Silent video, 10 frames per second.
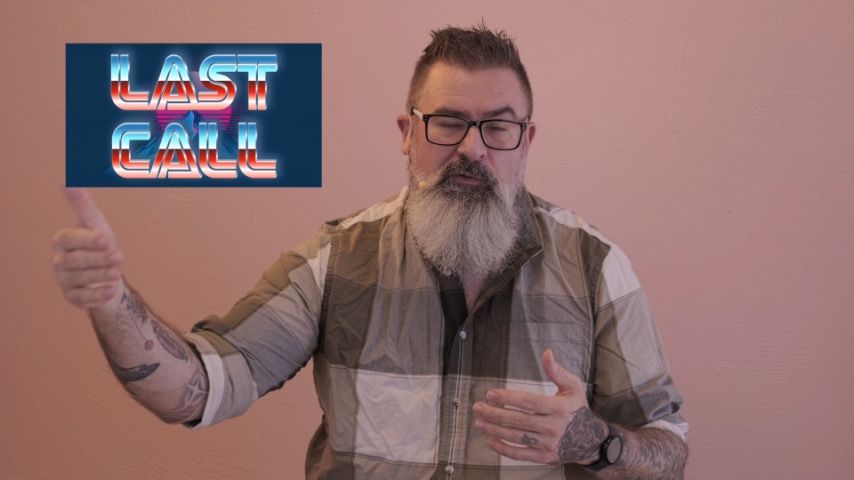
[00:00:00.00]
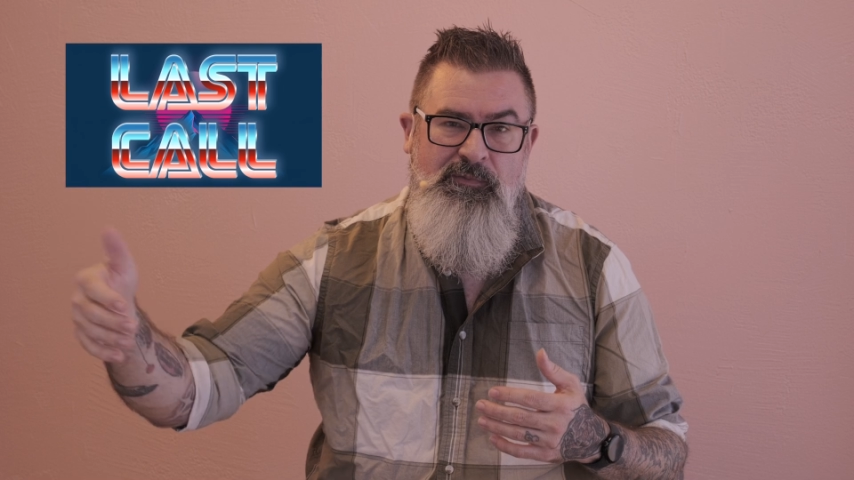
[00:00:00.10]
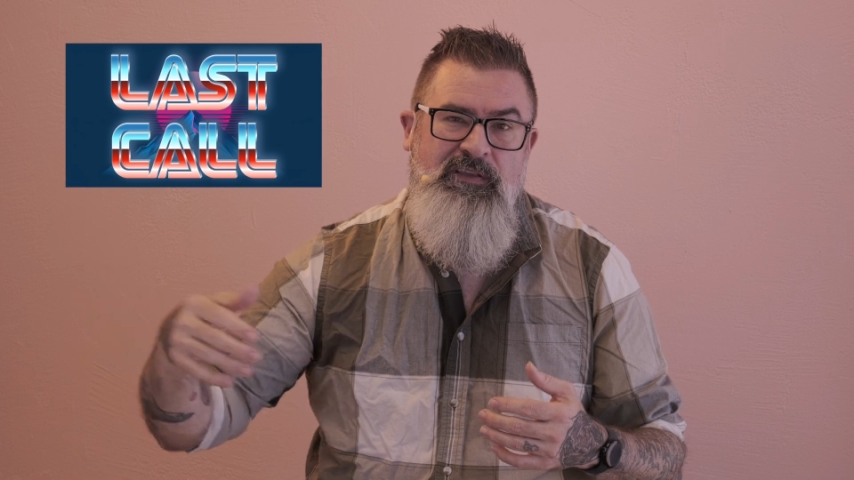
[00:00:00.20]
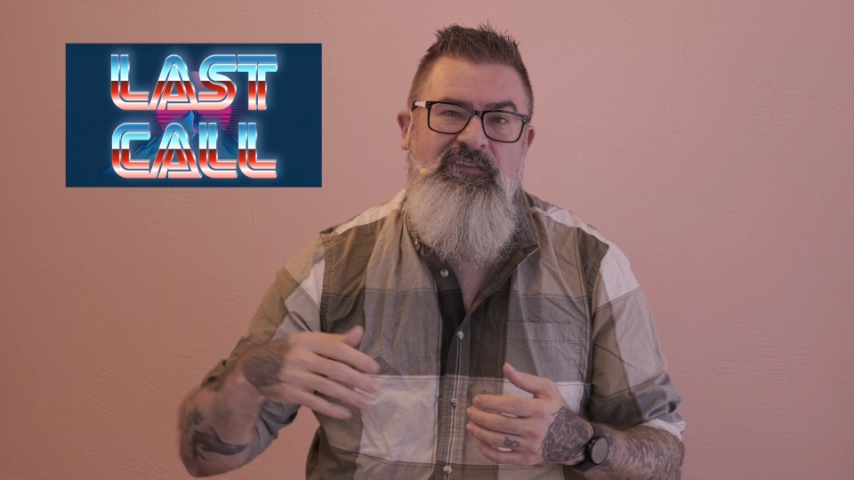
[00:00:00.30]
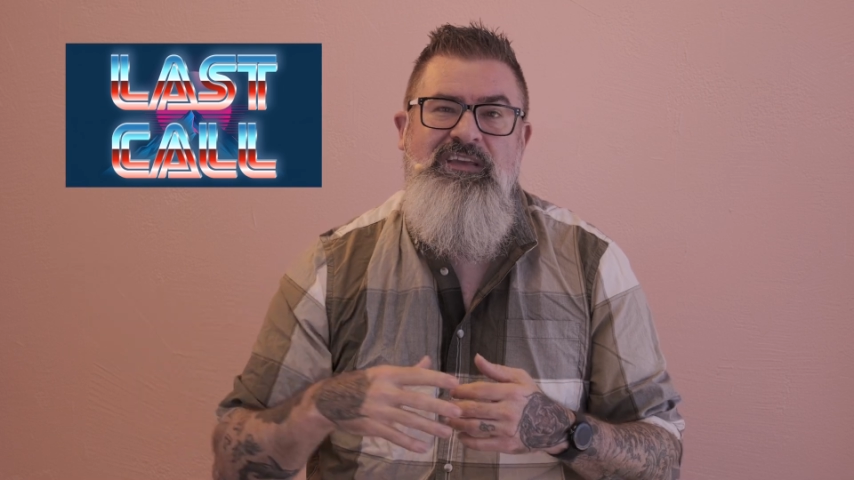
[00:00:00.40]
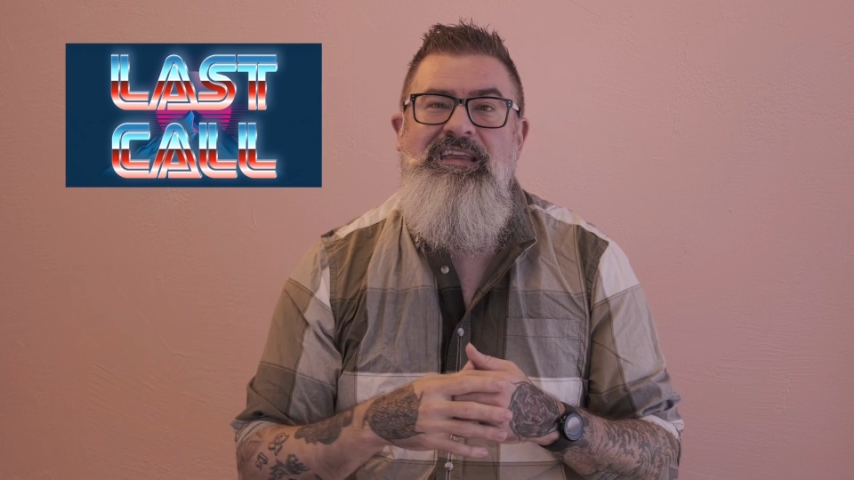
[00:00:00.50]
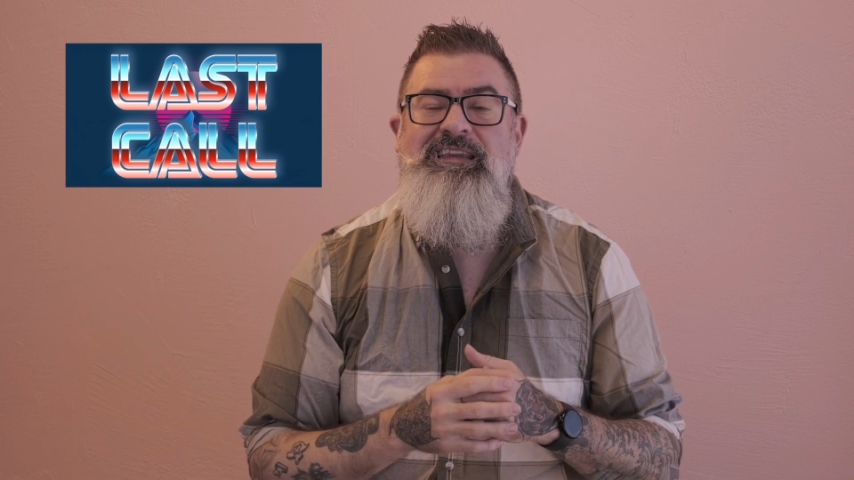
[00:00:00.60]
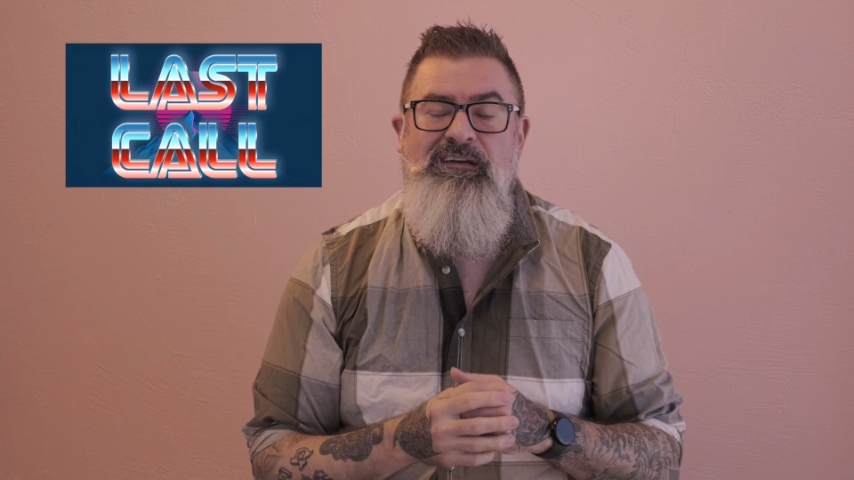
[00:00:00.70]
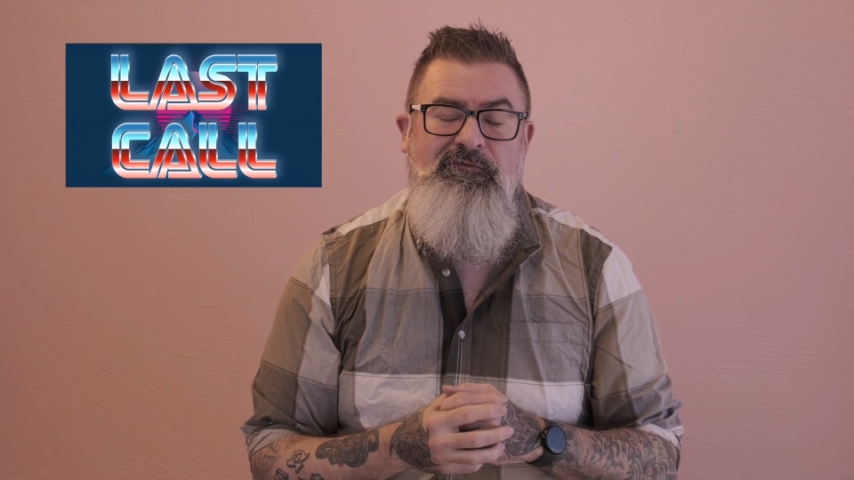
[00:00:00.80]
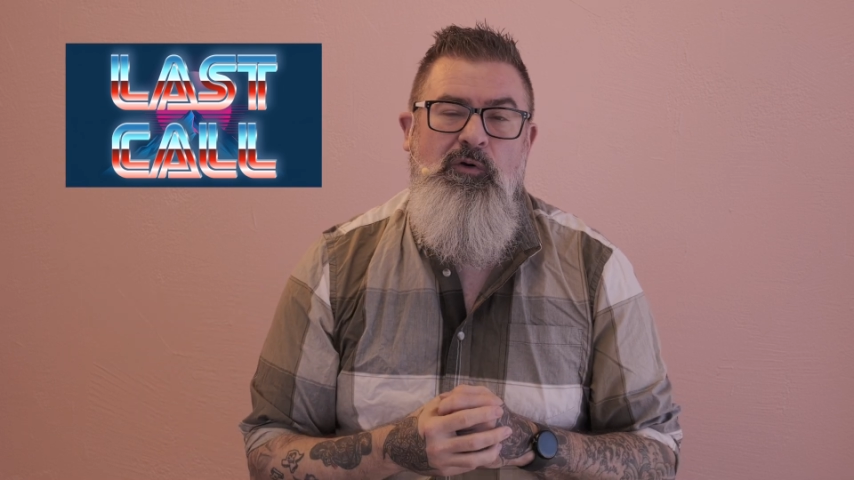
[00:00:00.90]
we've been
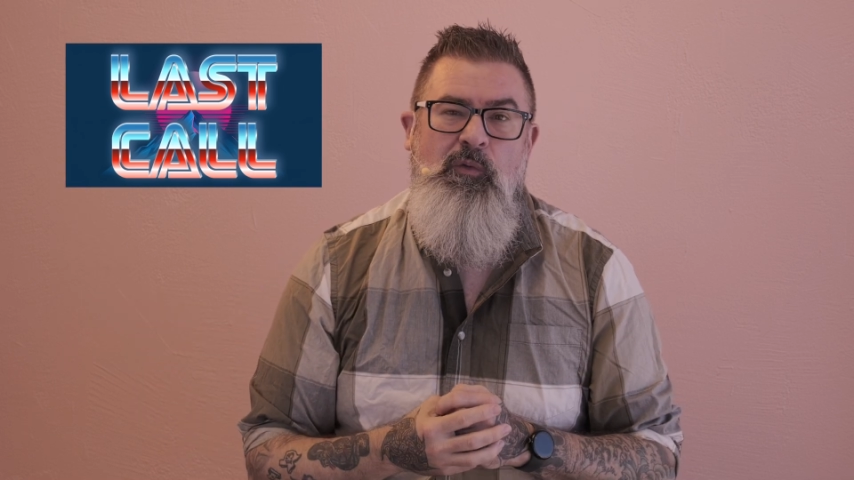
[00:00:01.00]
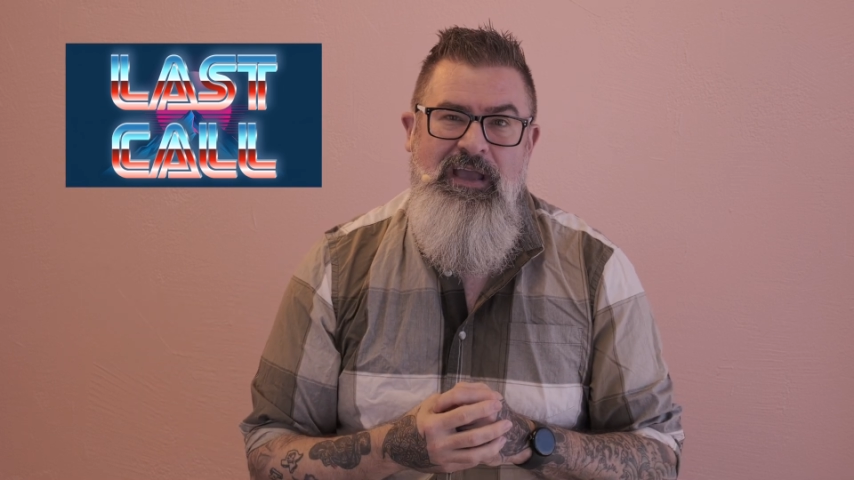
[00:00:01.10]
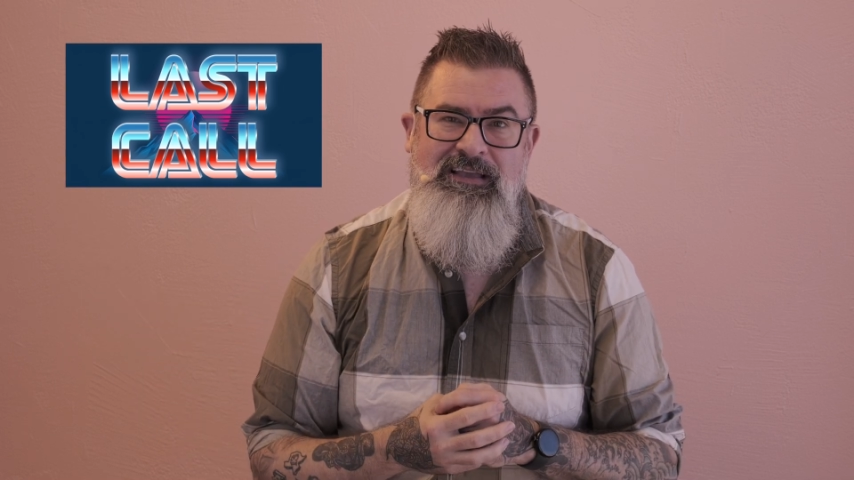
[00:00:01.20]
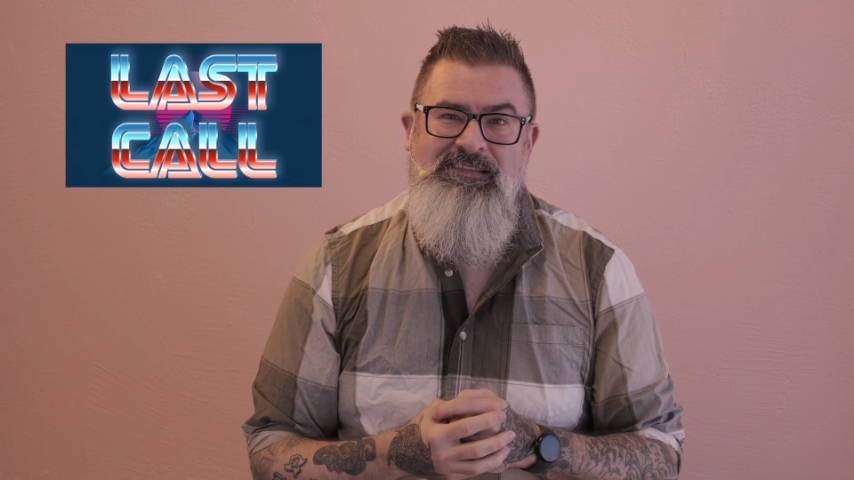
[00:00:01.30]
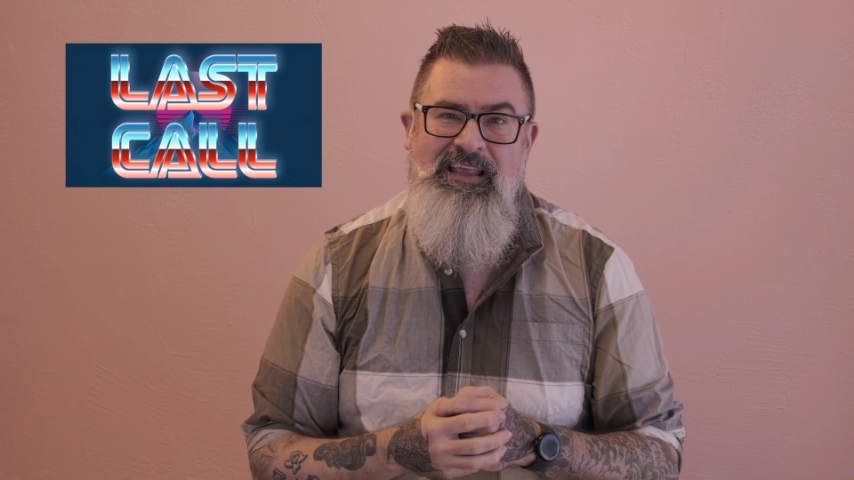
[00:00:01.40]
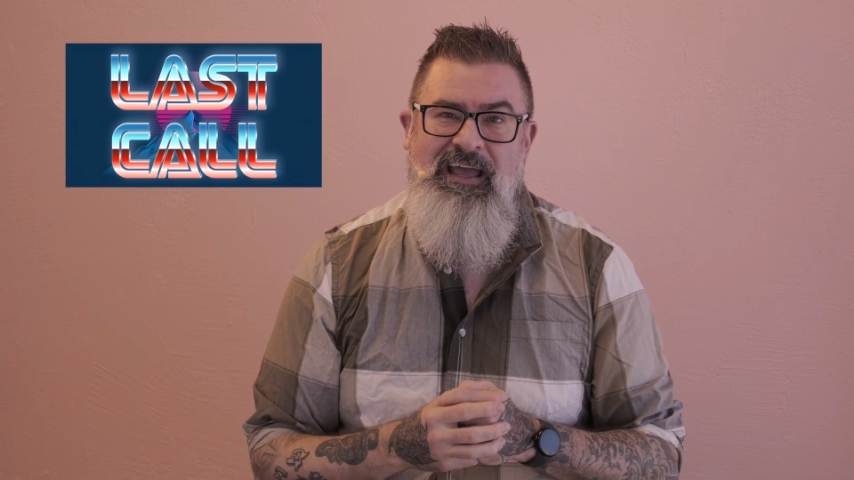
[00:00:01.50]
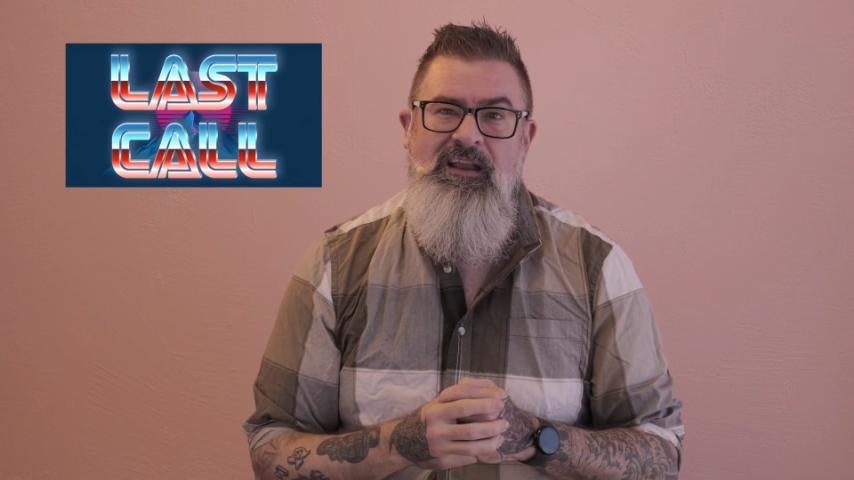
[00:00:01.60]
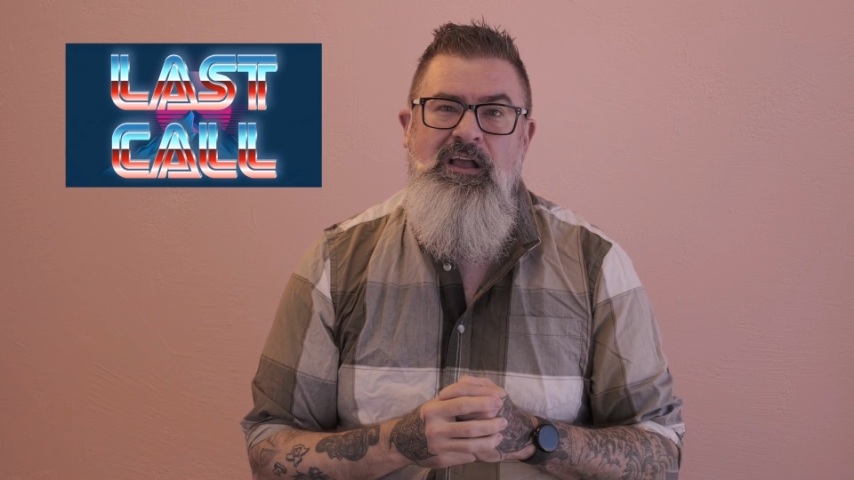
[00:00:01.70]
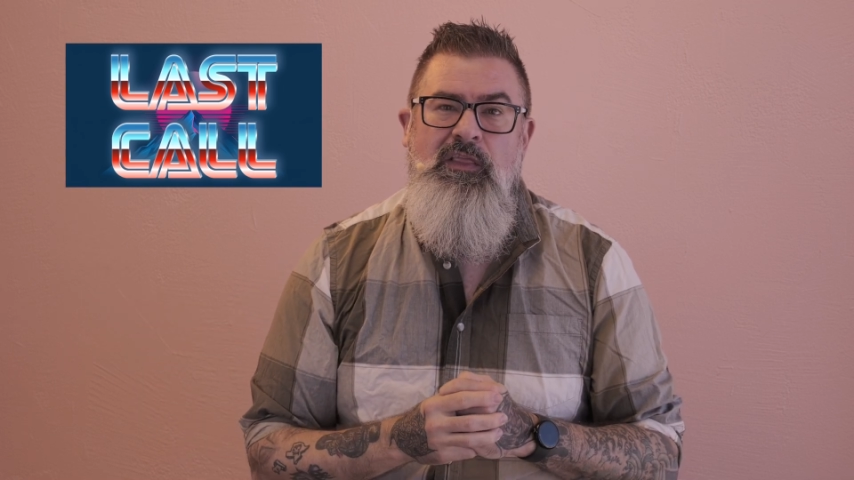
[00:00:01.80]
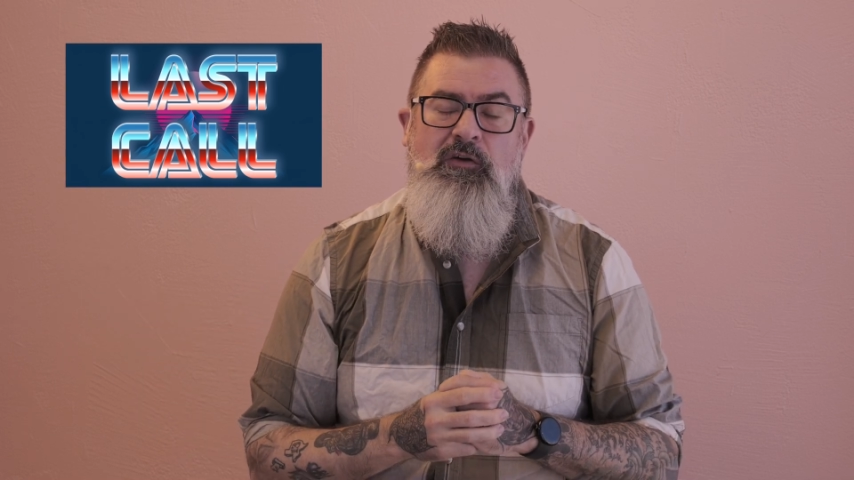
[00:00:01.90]
seeing different ways that